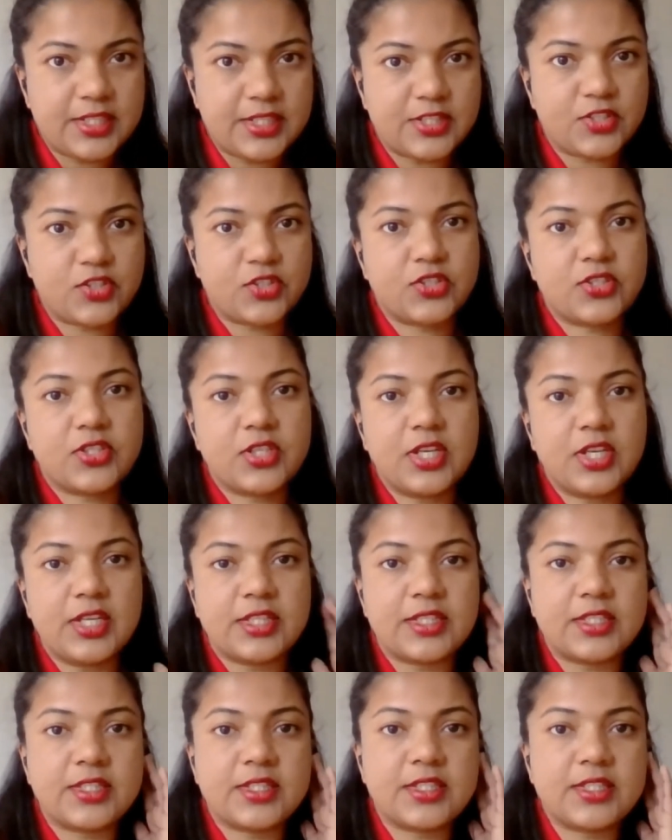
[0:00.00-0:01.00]

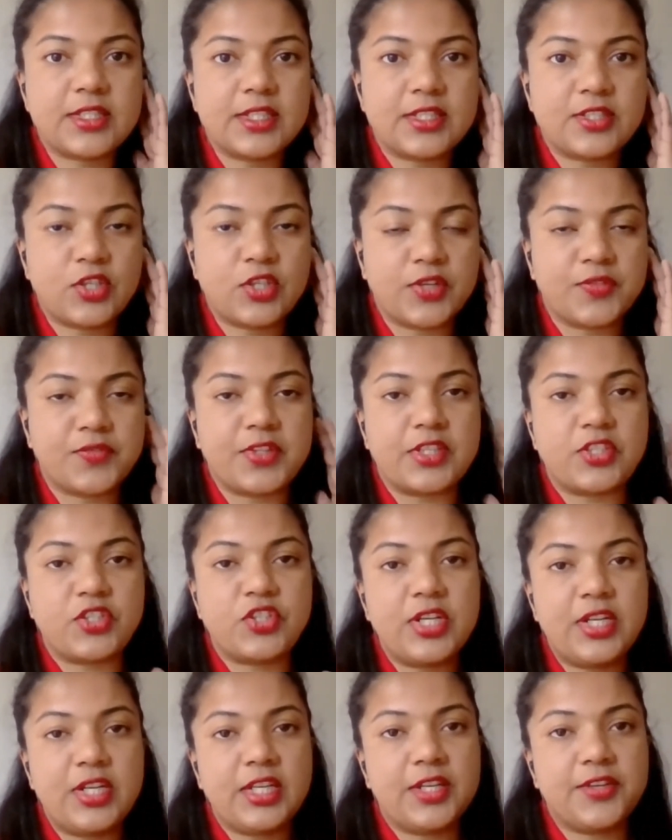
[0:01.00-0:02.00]
It's sort of the
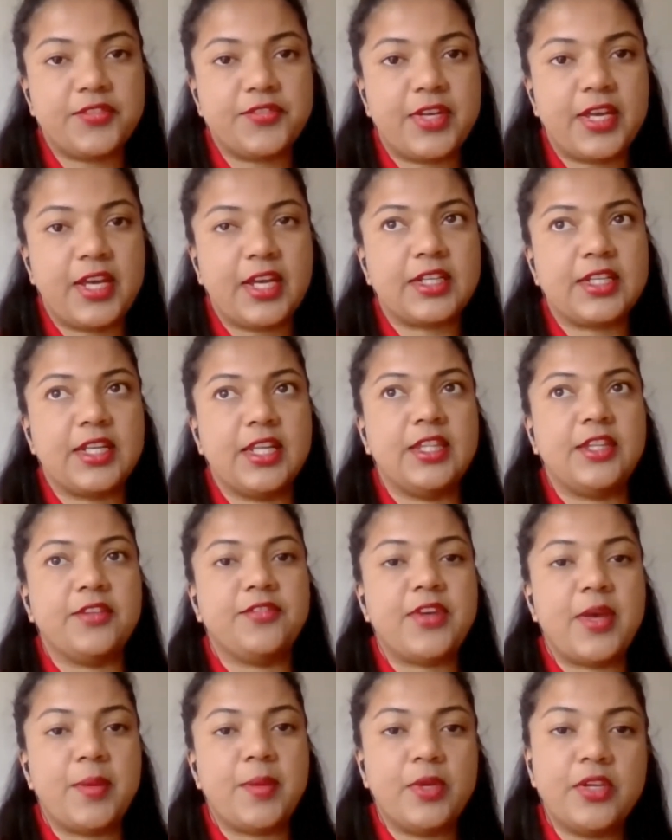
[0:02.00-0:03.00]
chilling effect and the
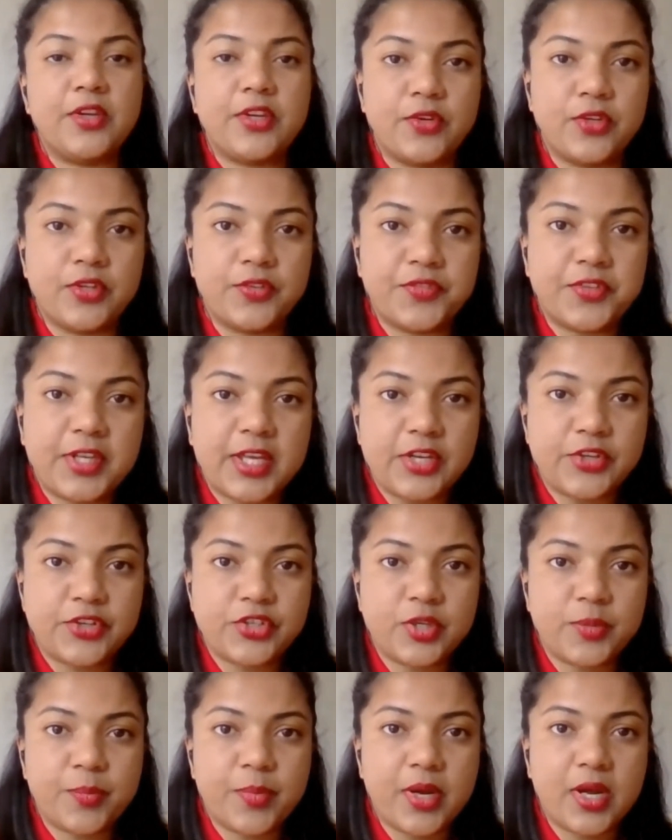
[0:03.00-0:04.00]
family
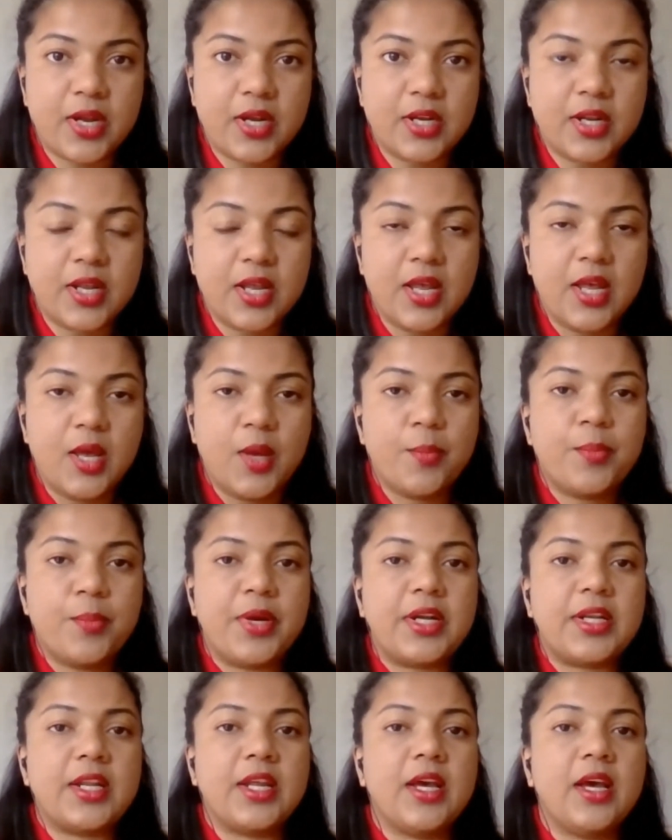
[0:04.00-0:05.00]
reunification part,
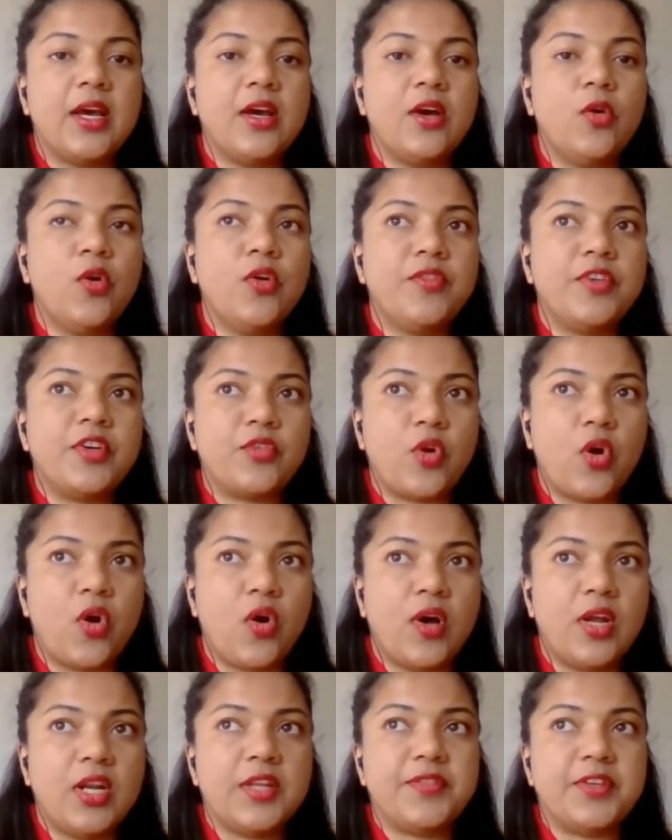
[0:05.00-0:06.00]
but
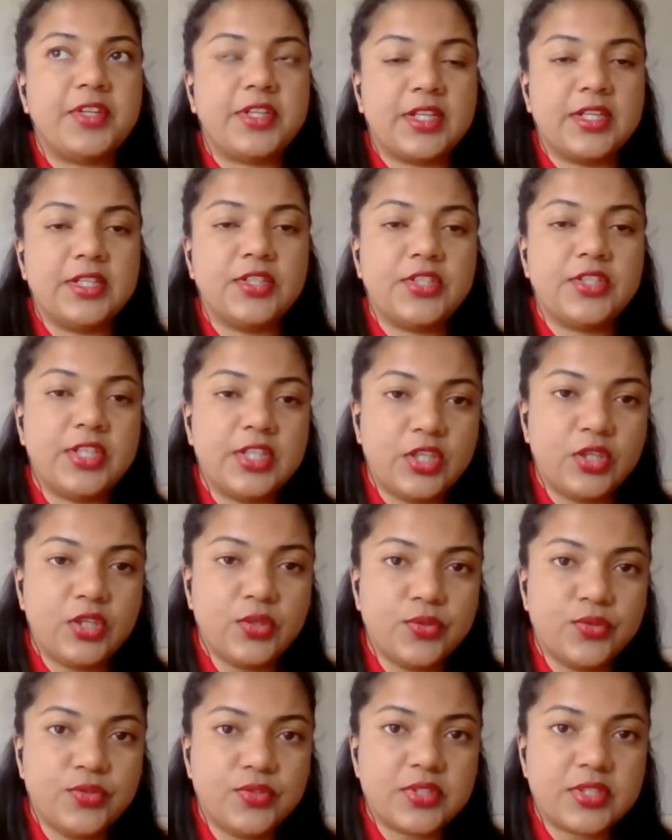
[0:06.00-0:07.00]
overall, if it
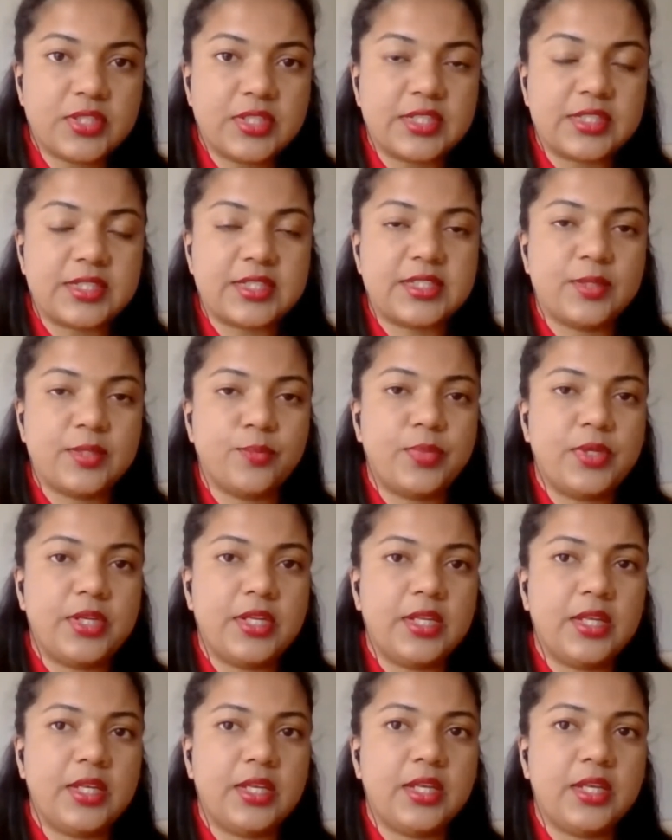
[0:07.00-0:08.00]
continues, it is
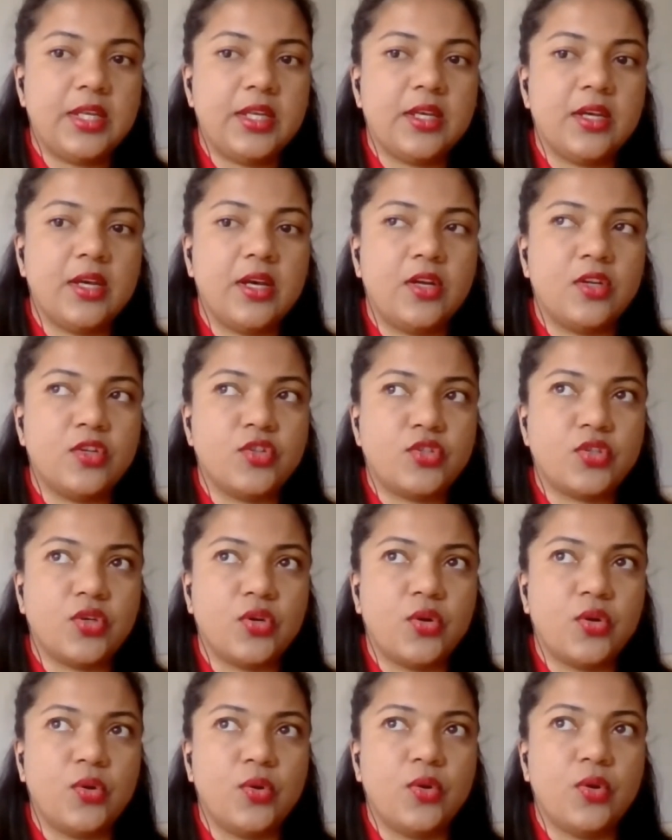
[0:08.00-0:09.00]
simply
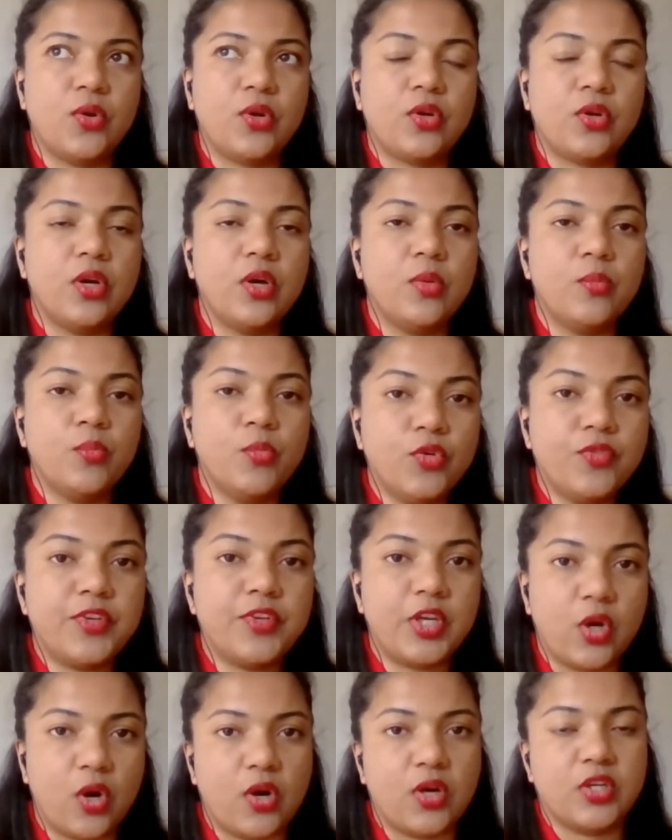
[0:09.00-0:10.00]
also
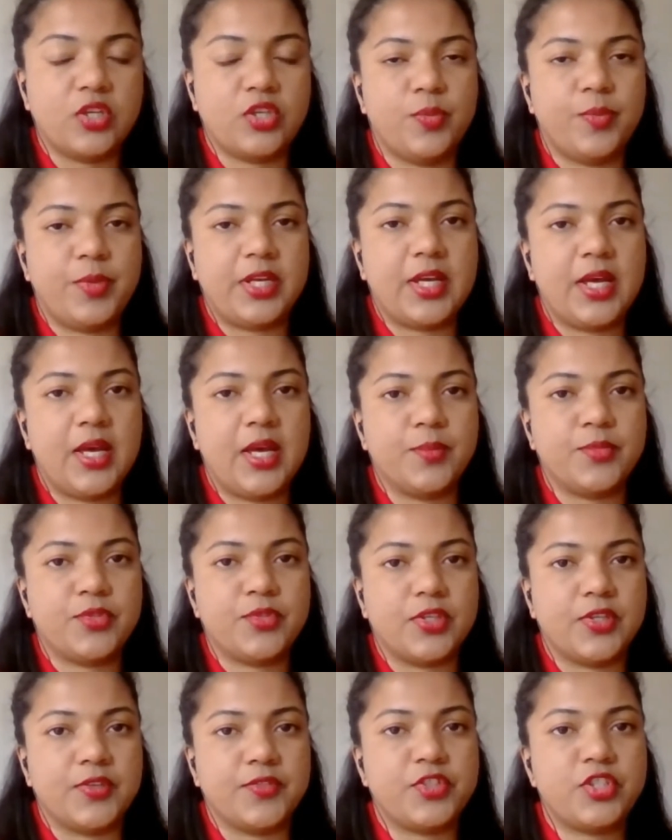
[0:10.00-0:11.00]
moving on to become
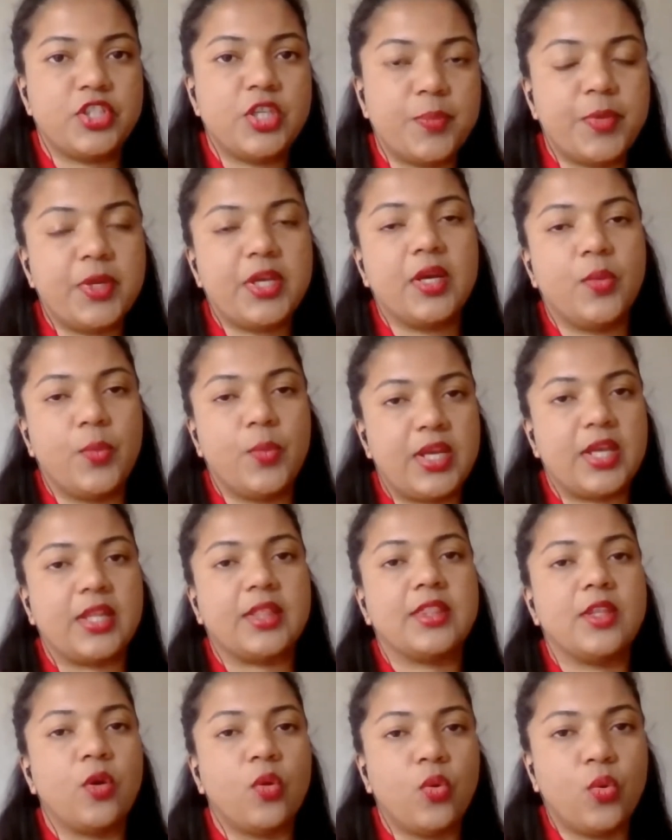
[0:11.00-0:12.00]
sort of chipping away
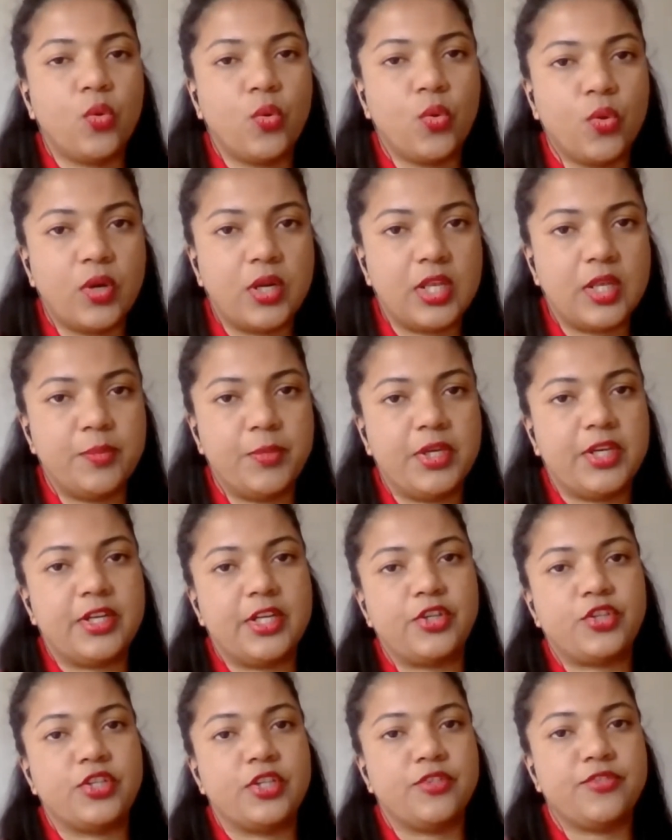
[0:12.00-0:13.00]
at the whole
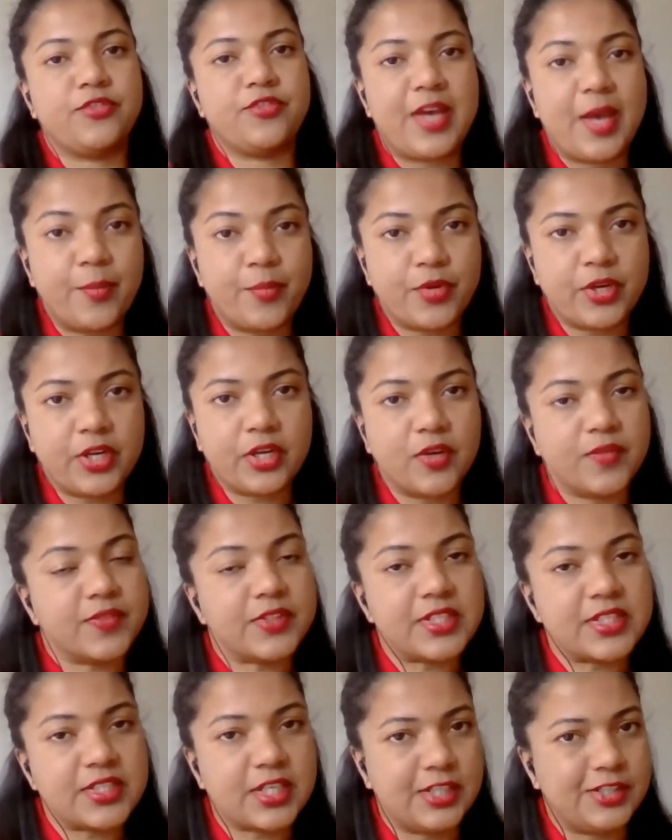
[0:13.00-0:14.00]
immigration fabric of
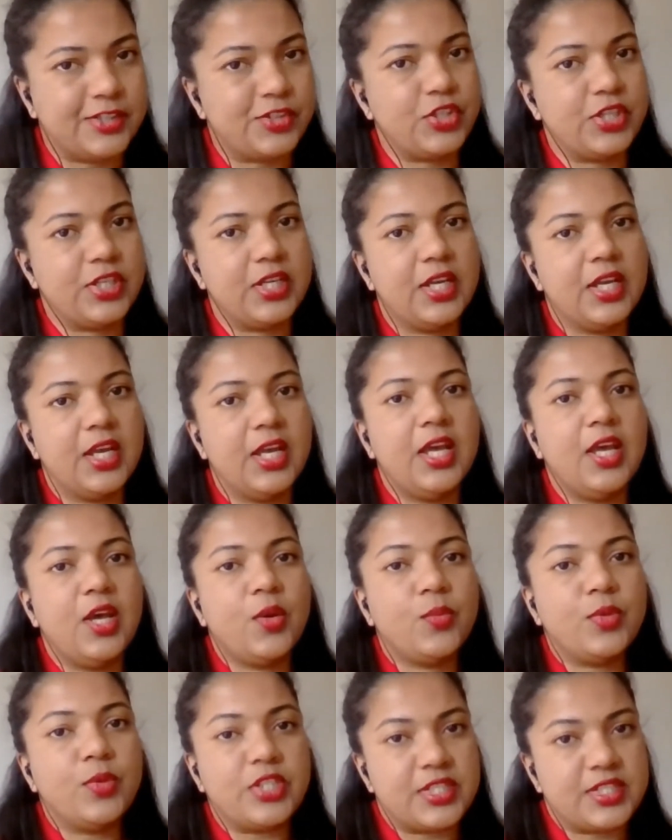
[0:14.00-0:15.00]
this country,
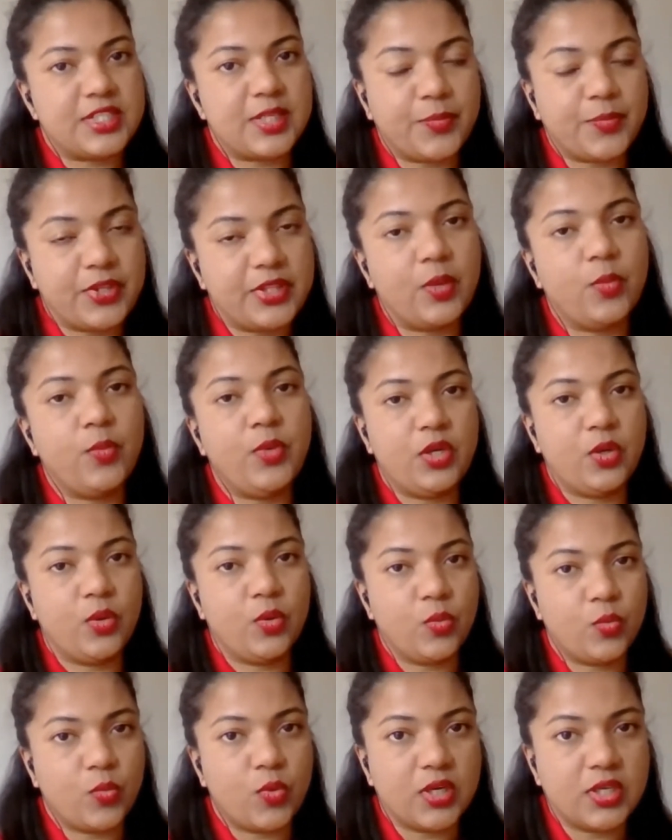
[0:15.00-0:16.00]
which is something that we
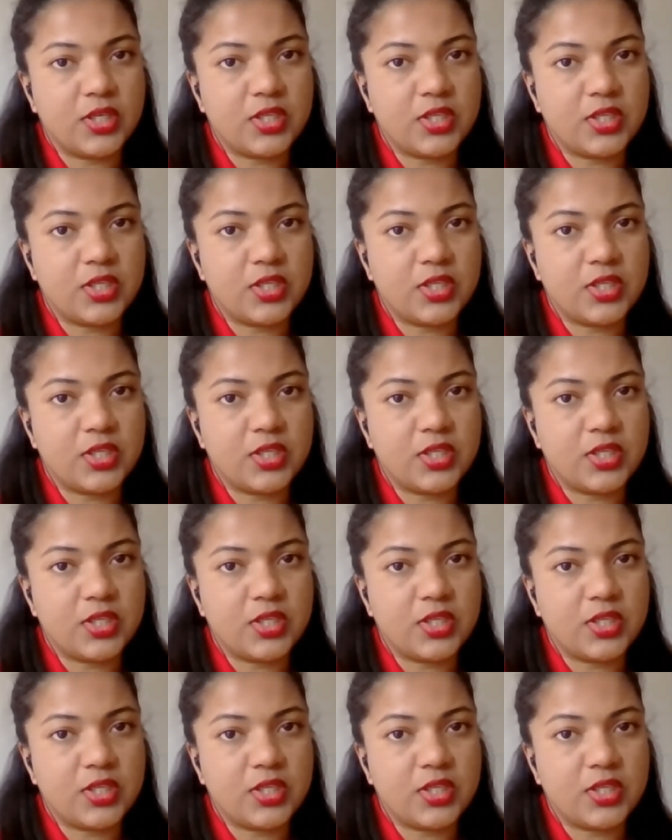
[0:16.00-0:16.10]
don't want.